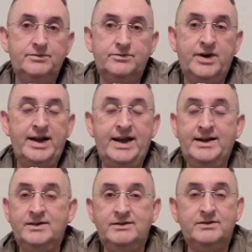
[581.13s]
write
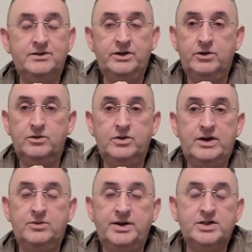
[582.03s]
in, you know,
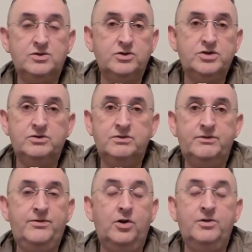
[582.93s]
get on my social,
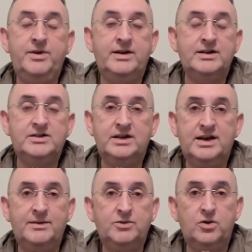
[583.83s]
follow me on
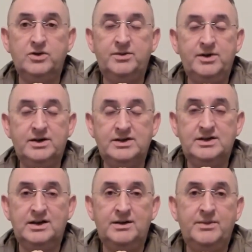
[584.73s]
Instagram, talk to me on
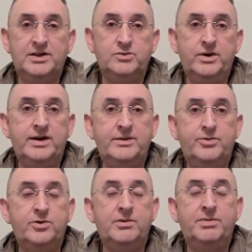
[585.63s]
Instagram. That's where I
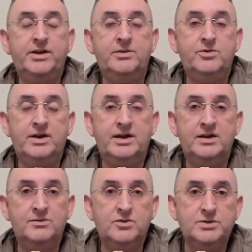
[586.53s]
probably communicate
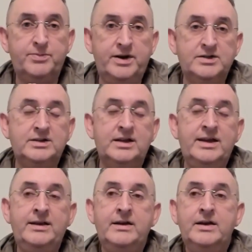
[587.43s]
the most
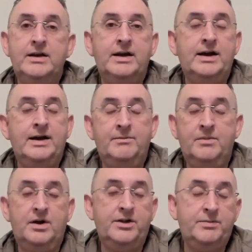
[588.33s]
personally.
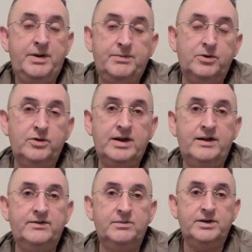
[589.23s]
Other people look
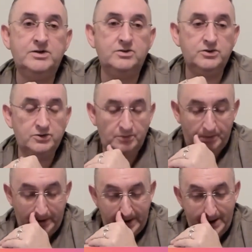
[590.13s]
after my social,
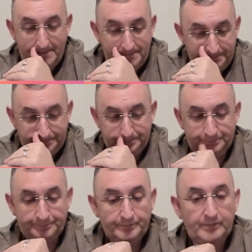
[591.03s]
but
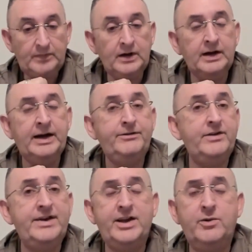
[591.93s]
if you
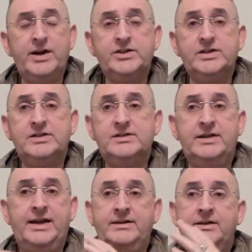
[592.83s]
have any questions,
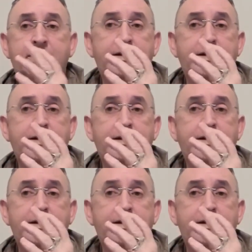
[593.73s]
then